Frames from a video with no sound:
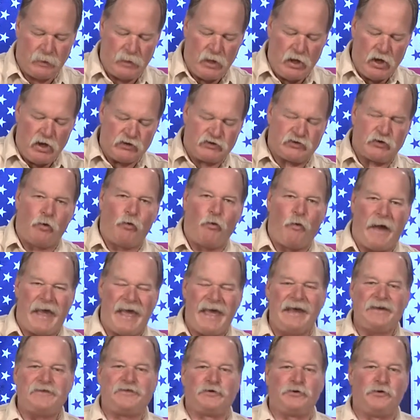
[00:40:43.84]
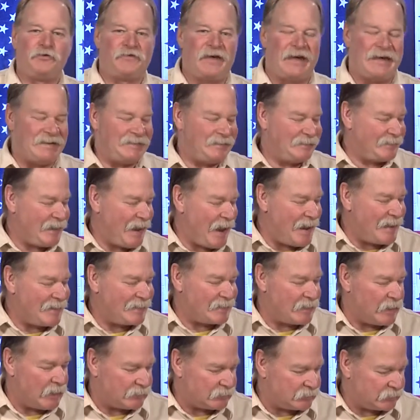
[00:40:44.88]
So where do they take
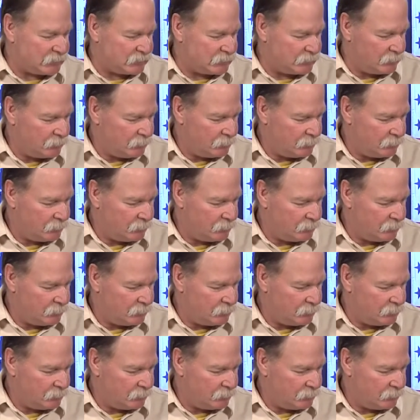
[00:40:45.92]
us?